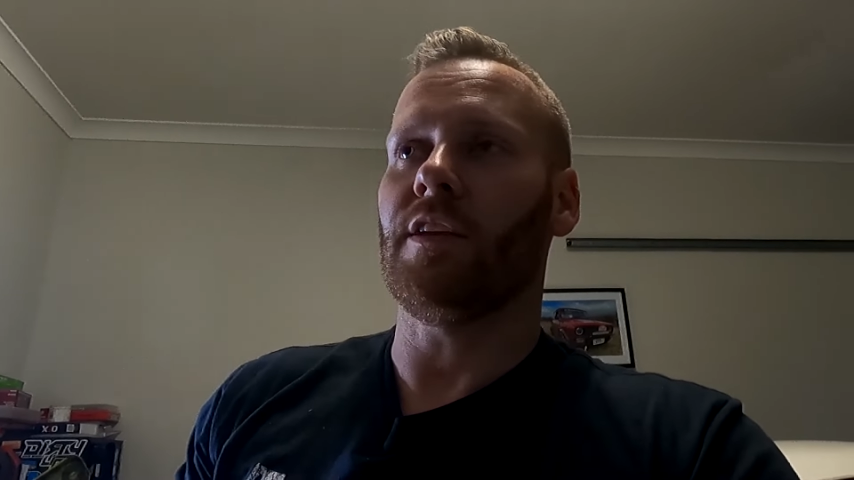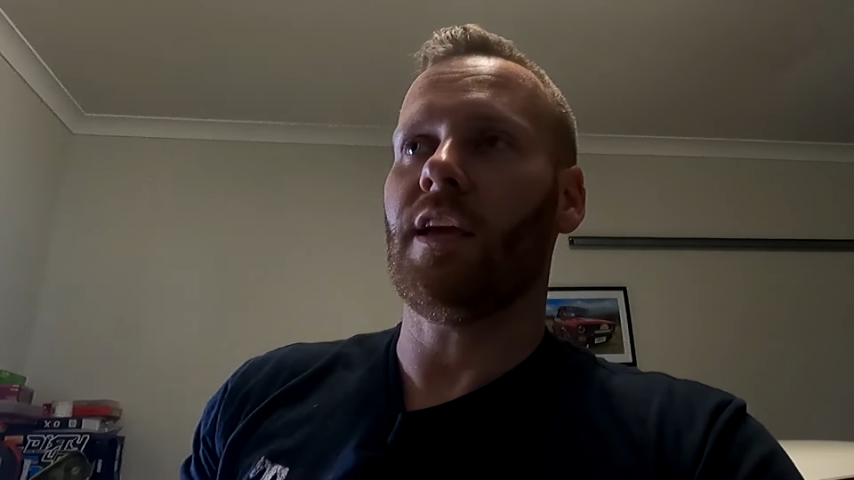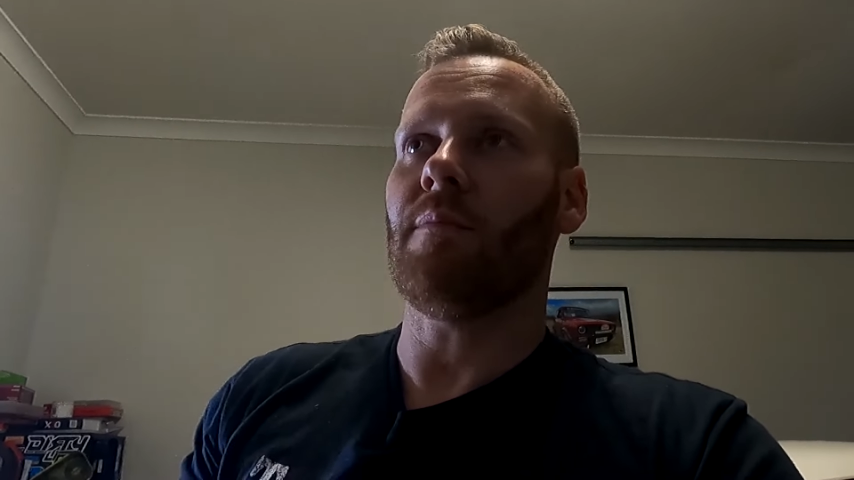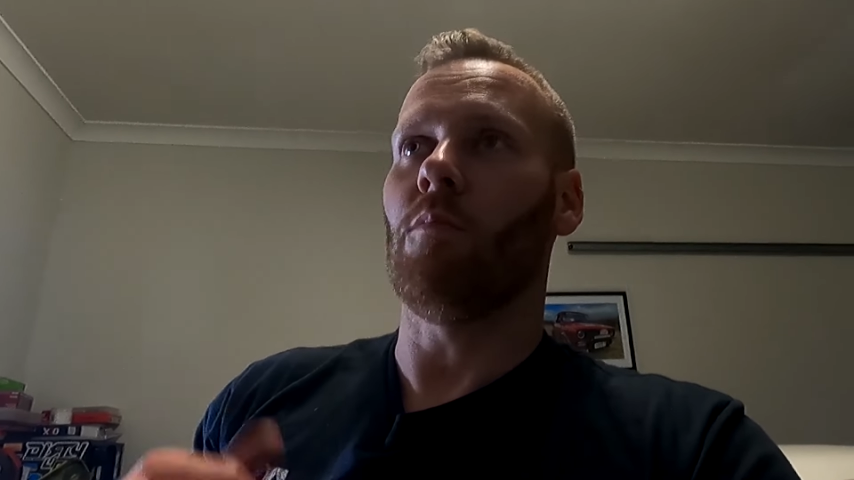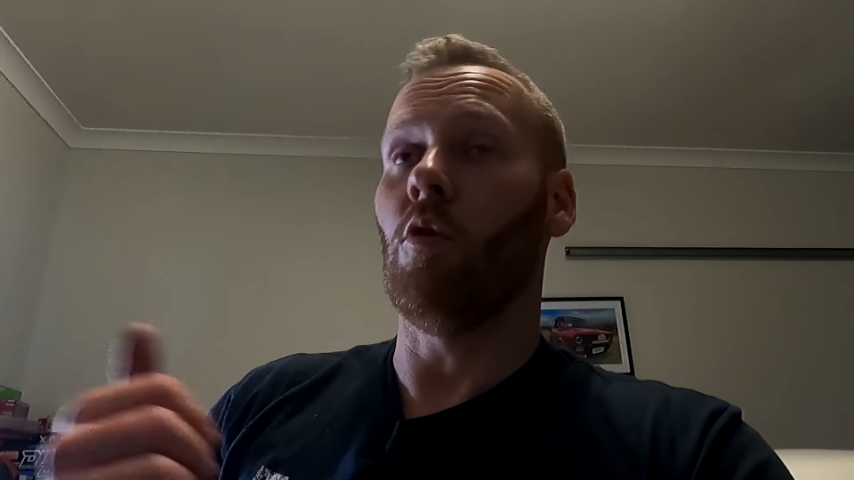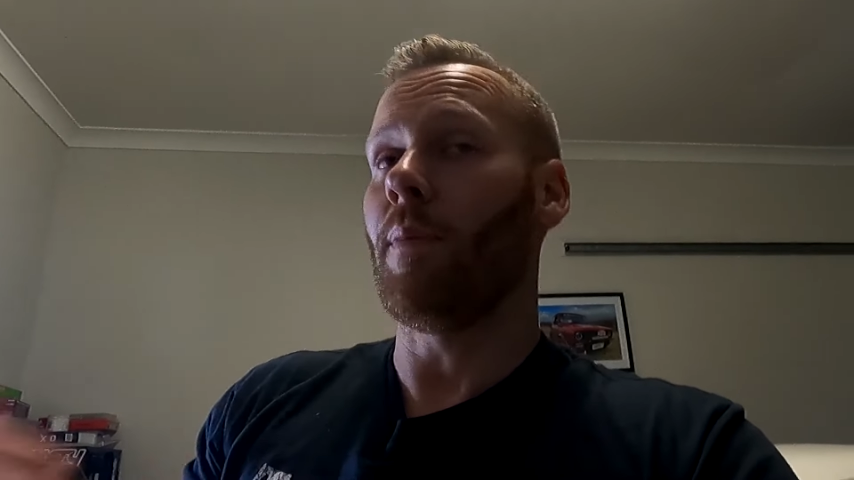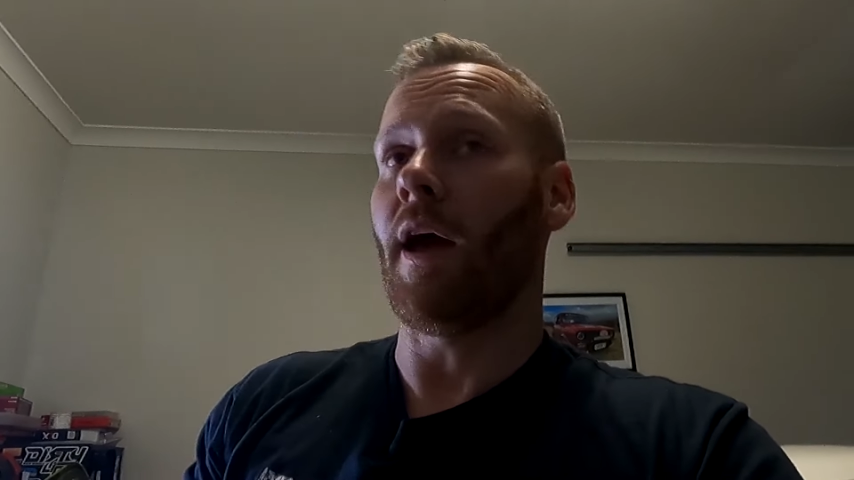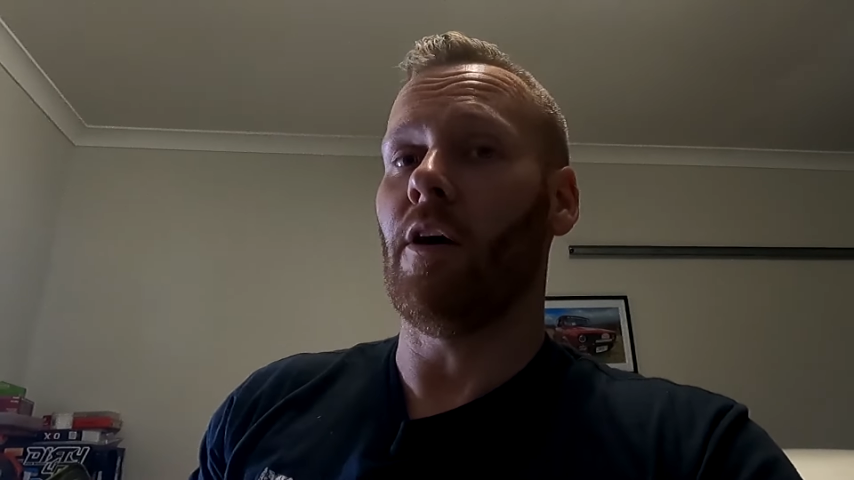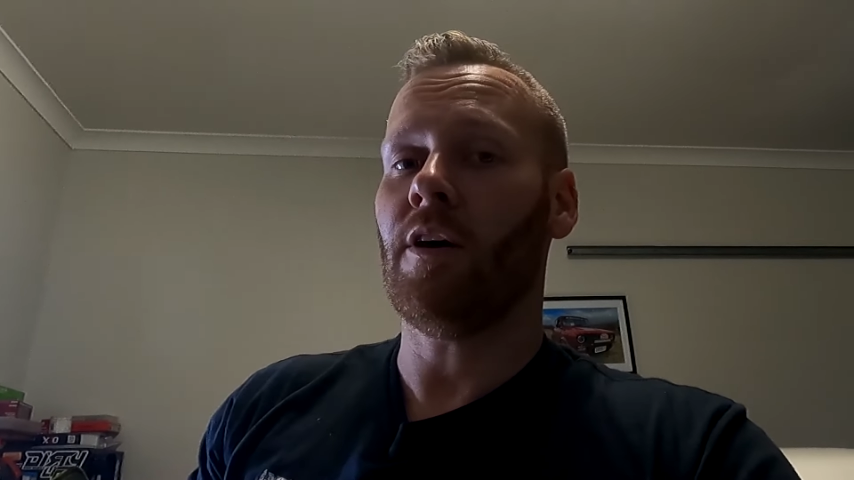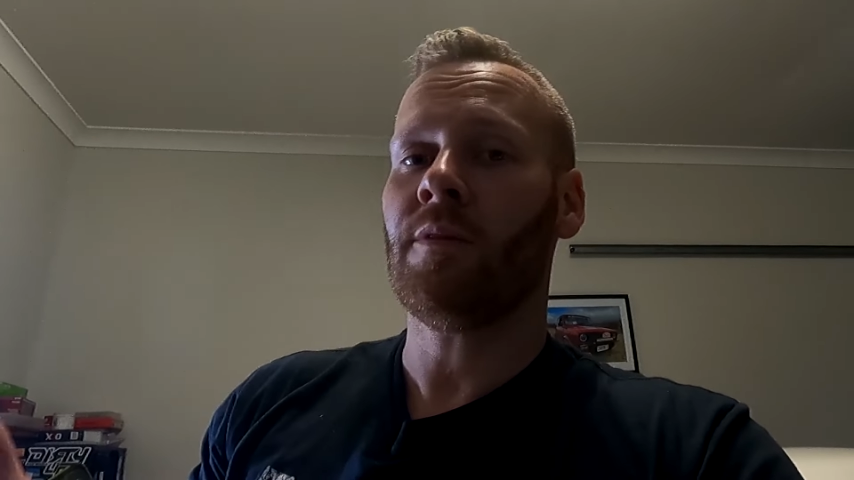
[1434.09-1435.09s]
You get more
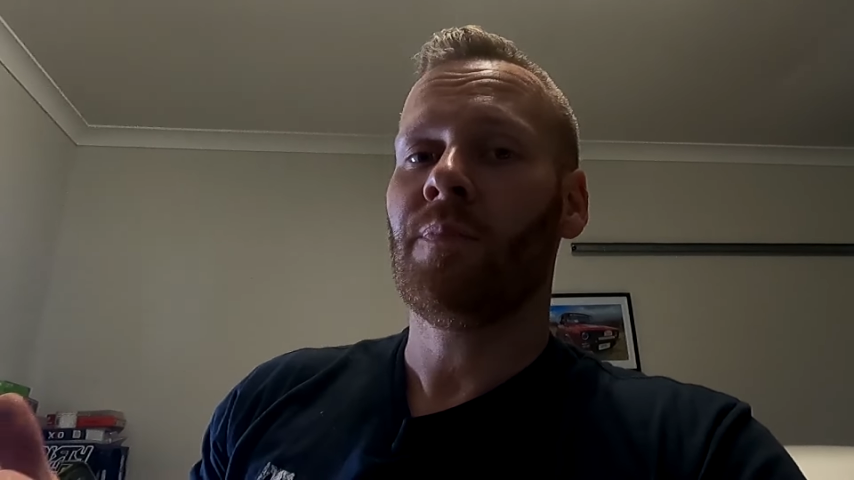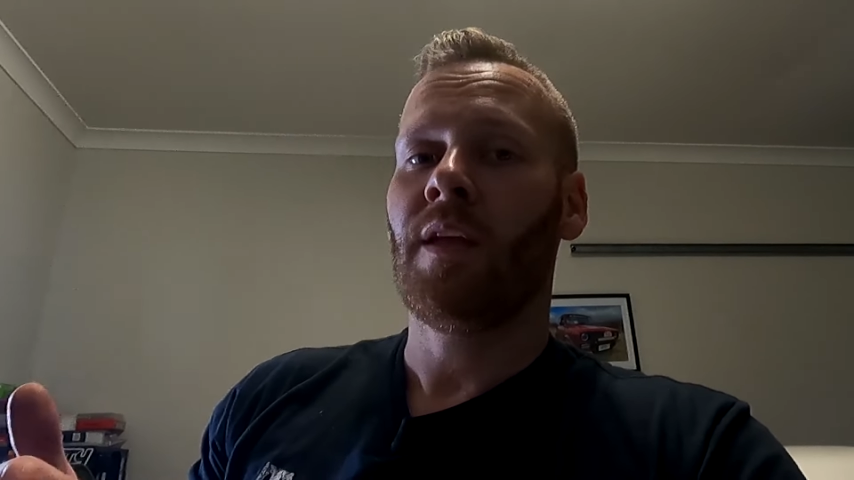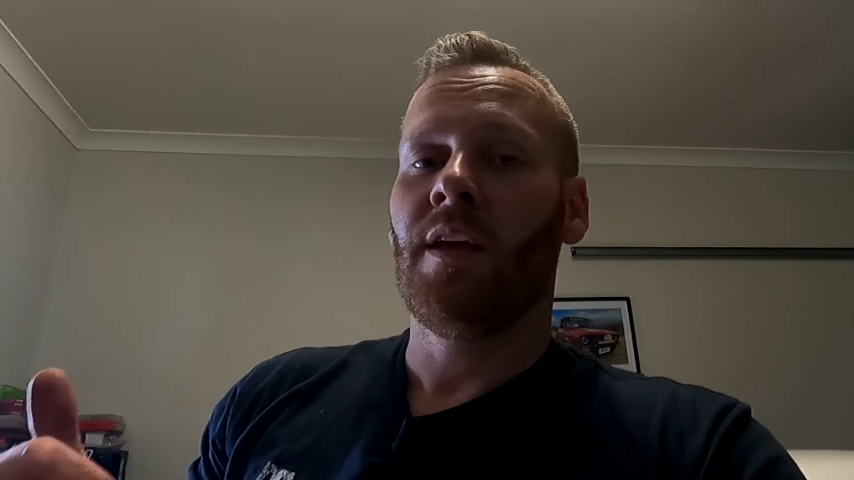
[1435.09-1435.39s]
power.